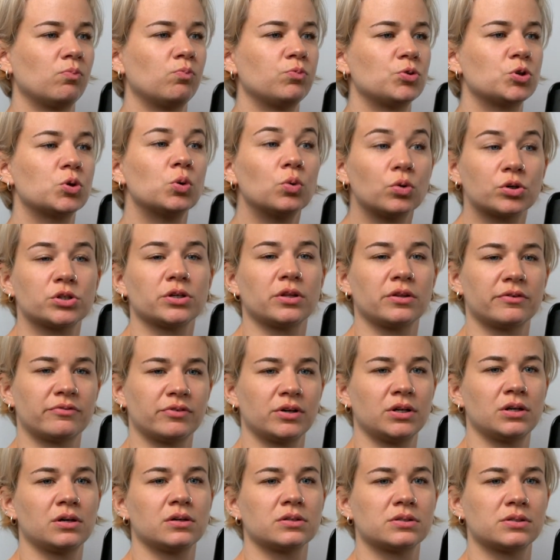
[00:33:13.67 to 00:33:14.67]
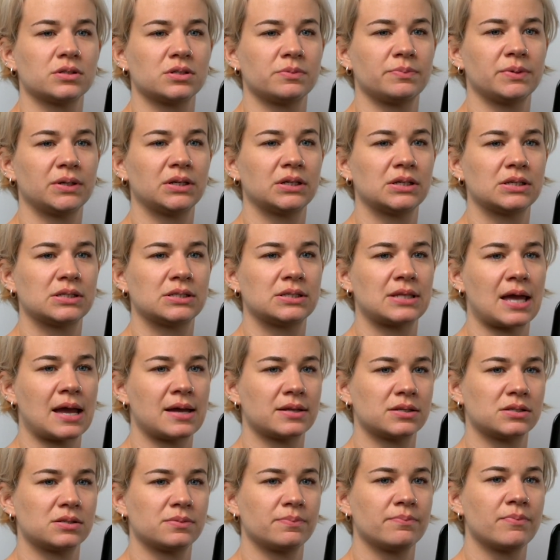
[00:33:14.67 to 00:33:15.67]
talk to other freelancers because
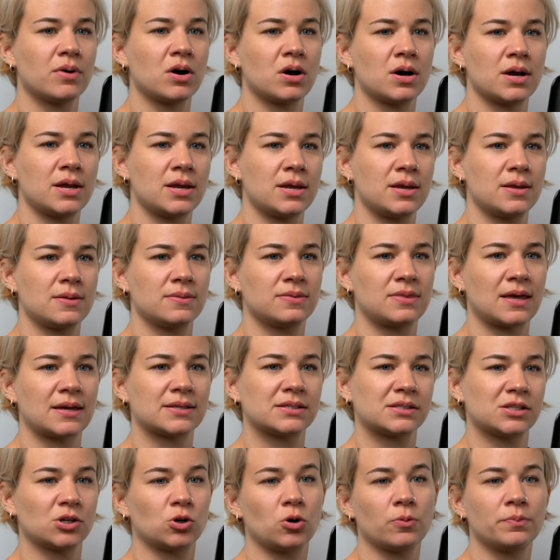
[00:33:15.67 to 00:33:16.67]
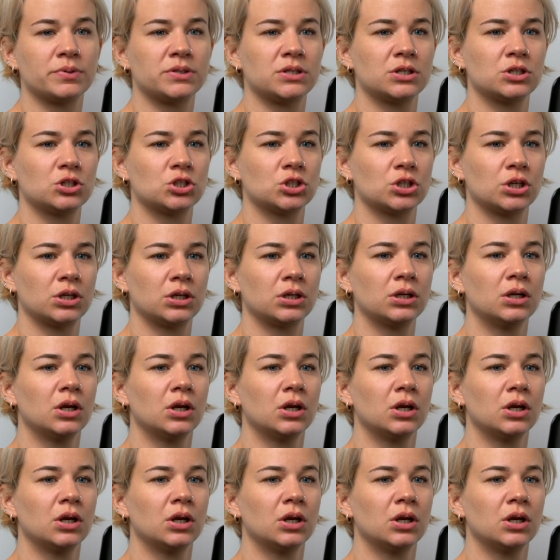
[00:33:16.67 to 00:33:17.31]
that's the competition.